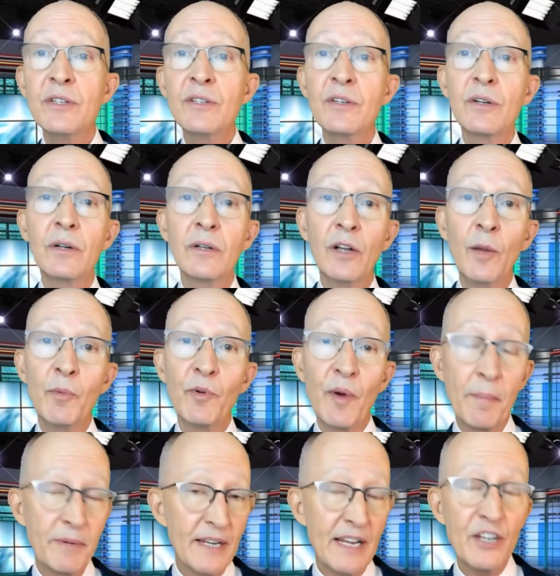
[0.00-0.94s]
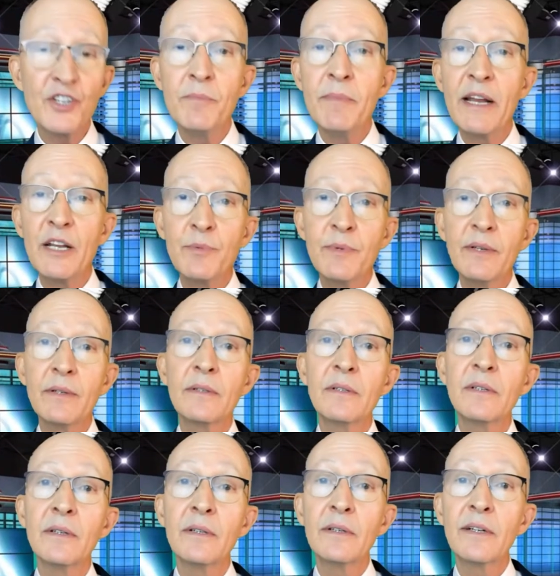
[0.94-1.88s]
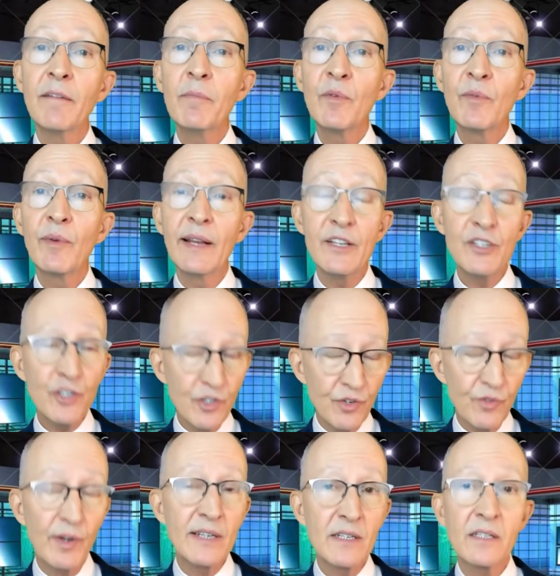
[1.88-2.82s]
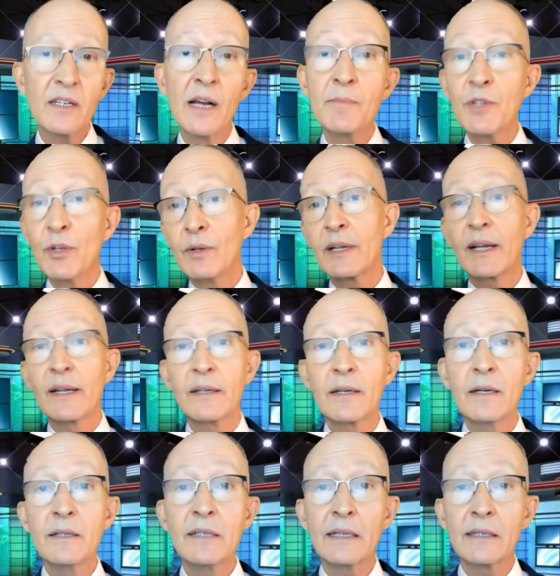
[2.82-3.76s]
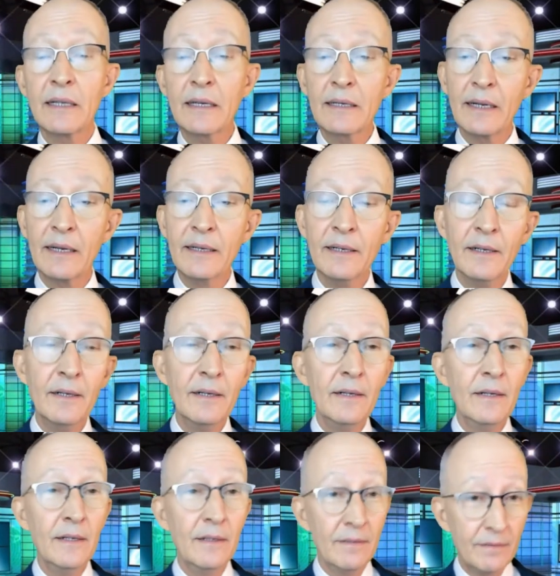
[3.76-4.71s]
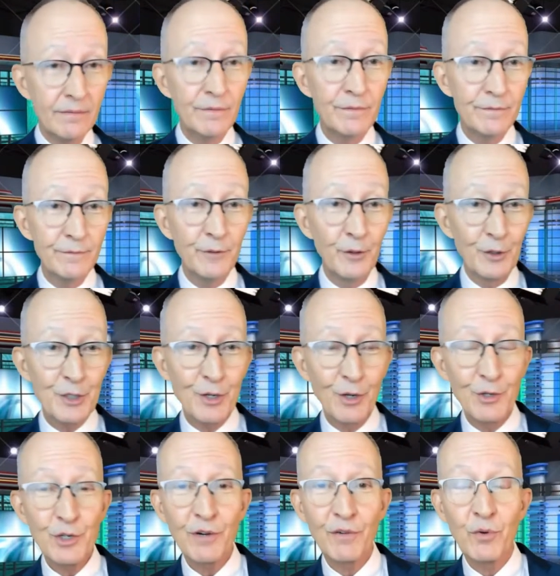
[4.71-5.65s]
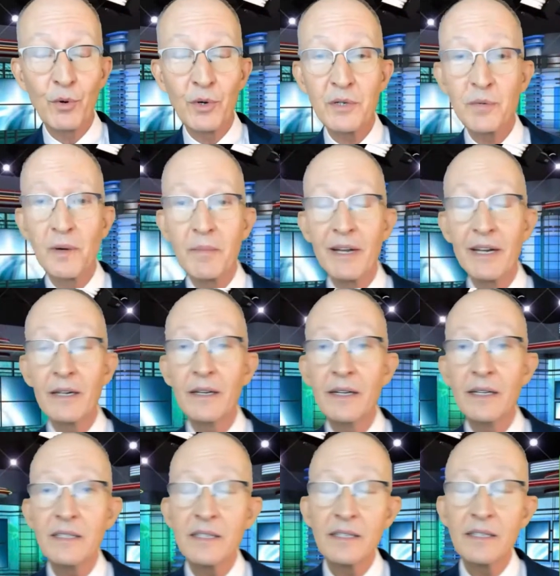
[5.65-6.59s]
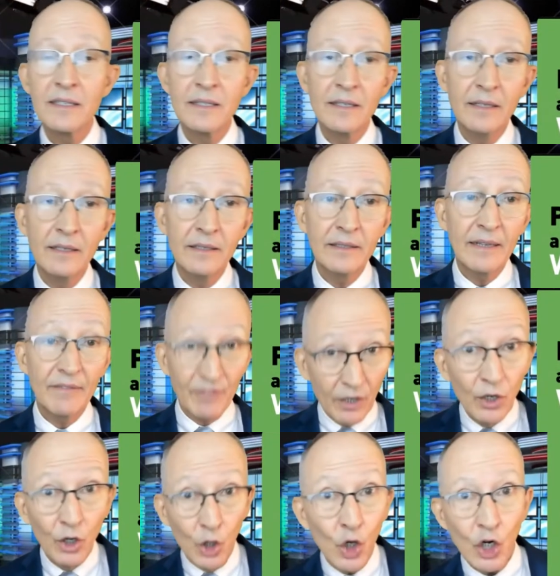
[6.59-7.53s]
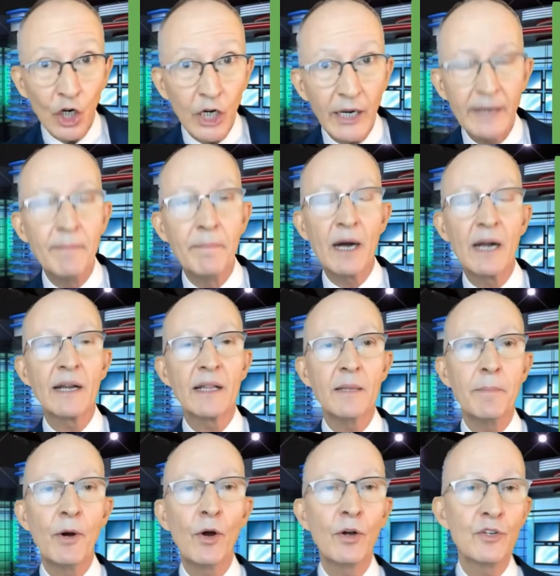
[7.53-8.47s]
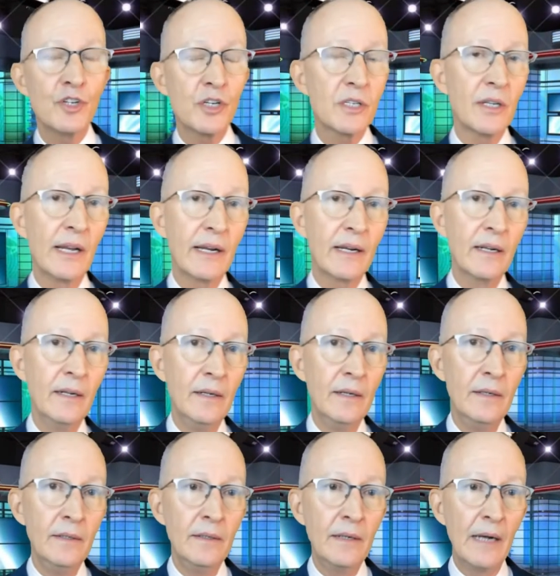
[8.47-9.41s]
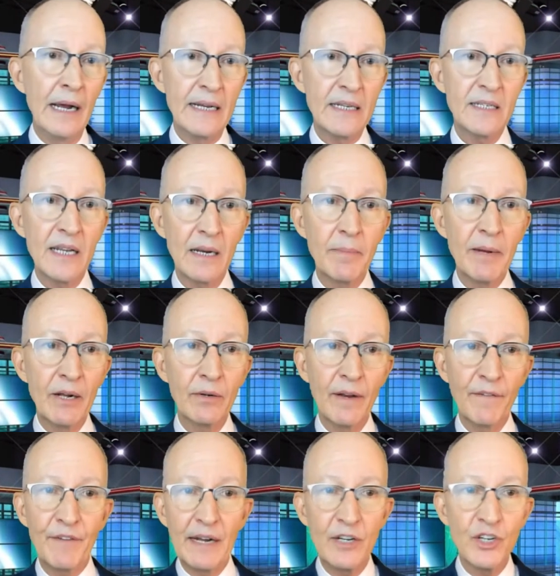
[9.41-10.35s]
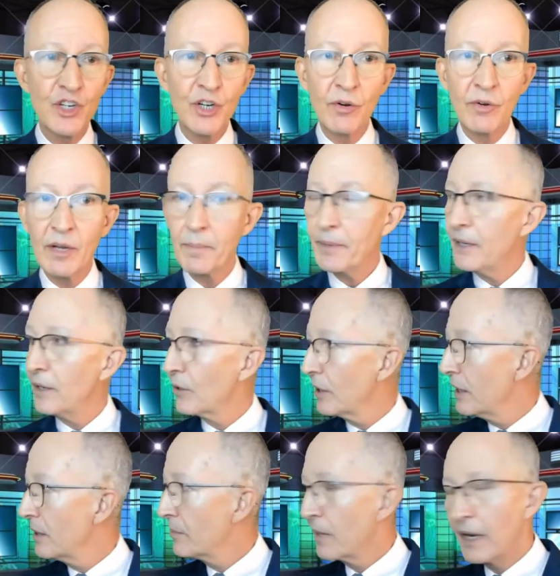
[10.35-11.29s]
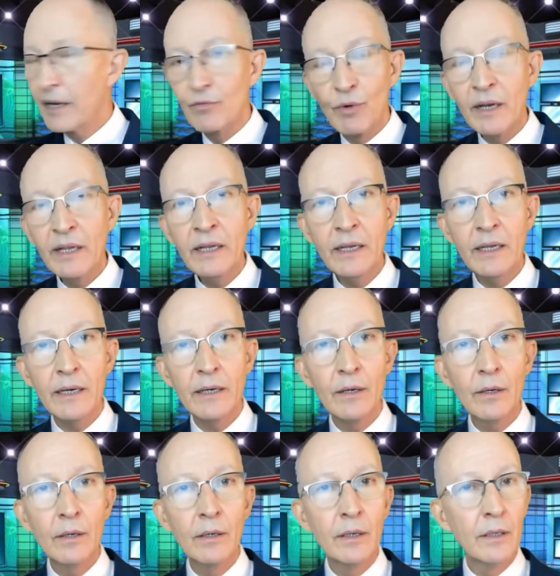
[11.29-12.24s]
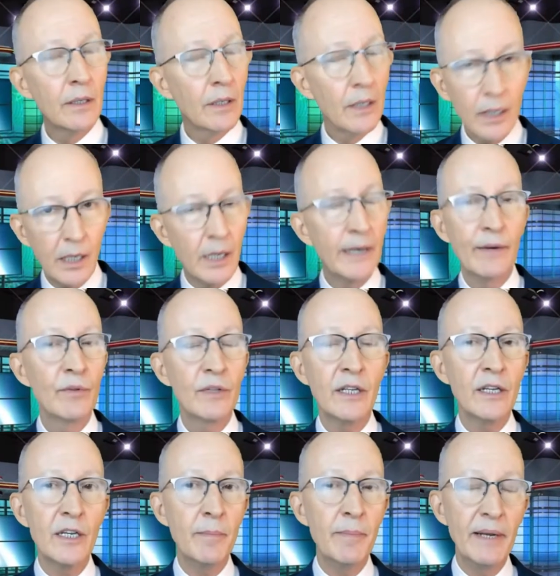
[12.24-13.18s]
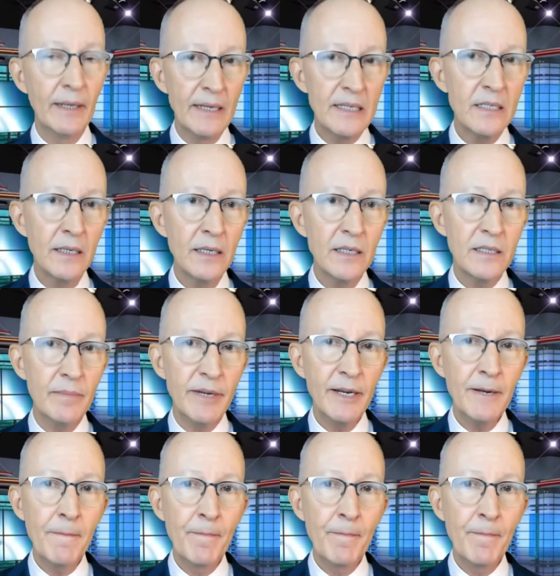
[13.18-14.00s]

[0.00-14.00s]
global reputation management, uh, government relations, crisis counsel. Look, I can contact that guy. Full disclosure, of course, one of my clients. You have to look and embody the part, just like I said about if I'd shown up here in my running gear I don't think you'd be listening to me.